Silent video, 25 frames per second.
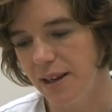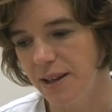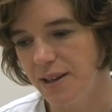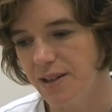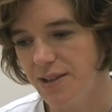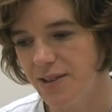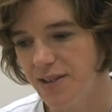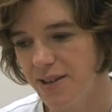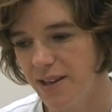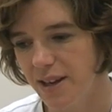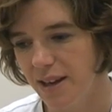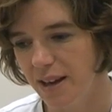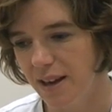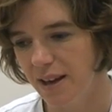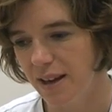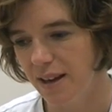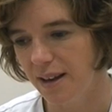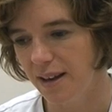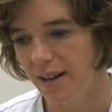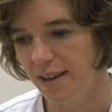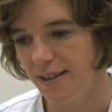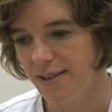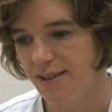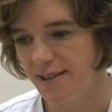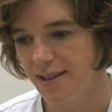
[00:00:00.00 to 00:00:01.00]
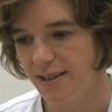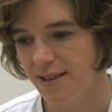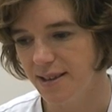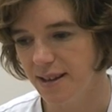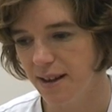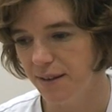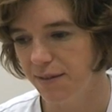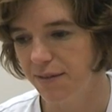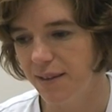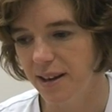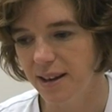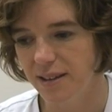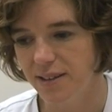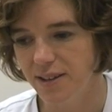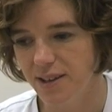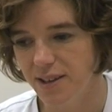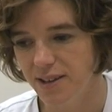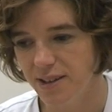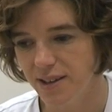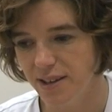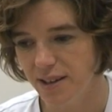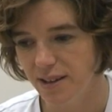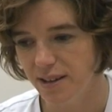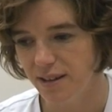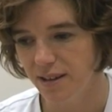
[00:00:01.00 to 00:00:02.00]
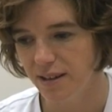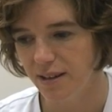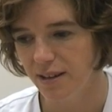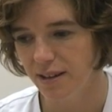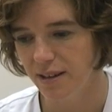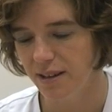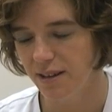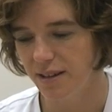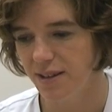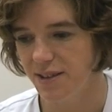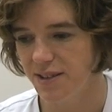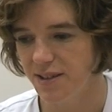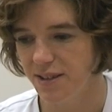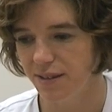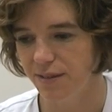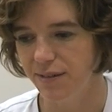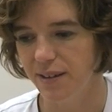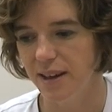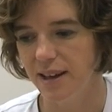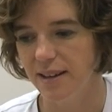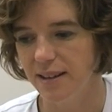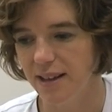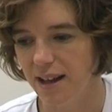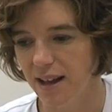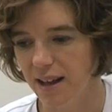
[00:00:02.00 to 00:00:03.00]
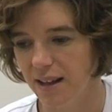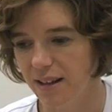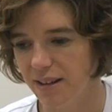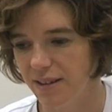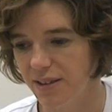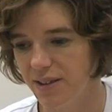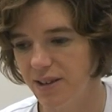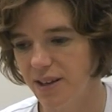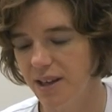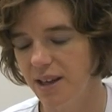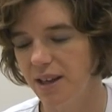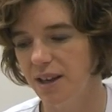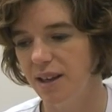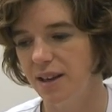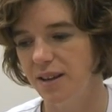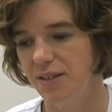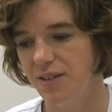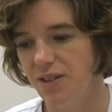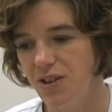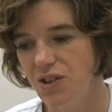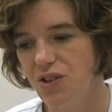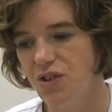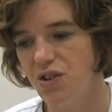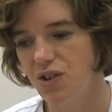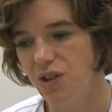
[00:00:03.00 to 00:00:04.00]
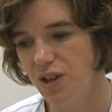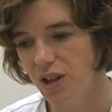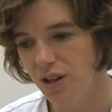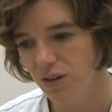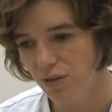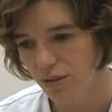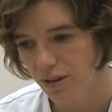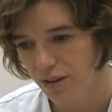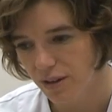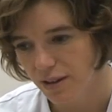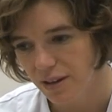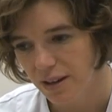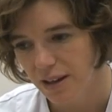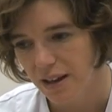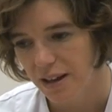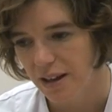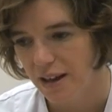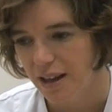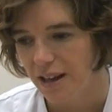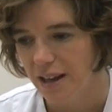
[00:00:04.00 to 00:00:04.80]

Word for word: is is affected in, in this defect, and these children